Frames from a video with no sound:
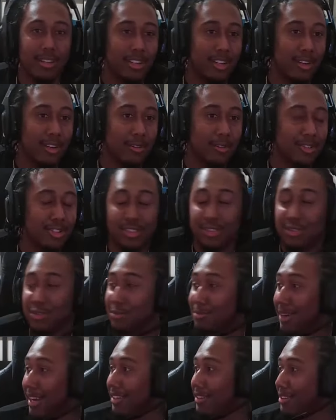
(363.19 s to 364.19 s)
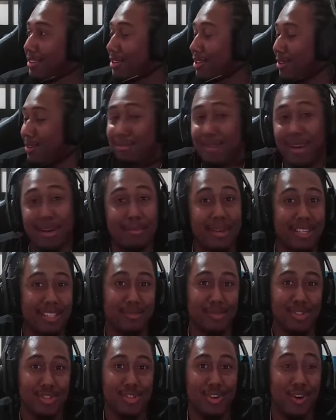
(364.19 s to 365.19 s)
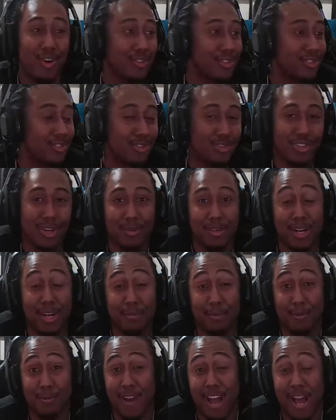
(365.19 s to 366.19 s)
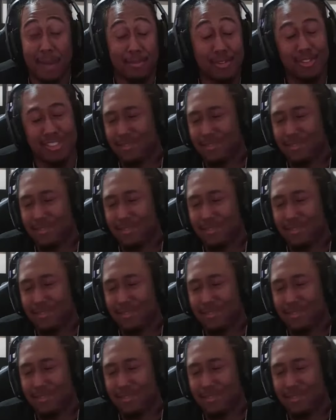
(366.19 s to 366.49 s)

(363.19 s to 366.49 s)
You know, shoot, might you know might make some songs. You know, drop a couple raps.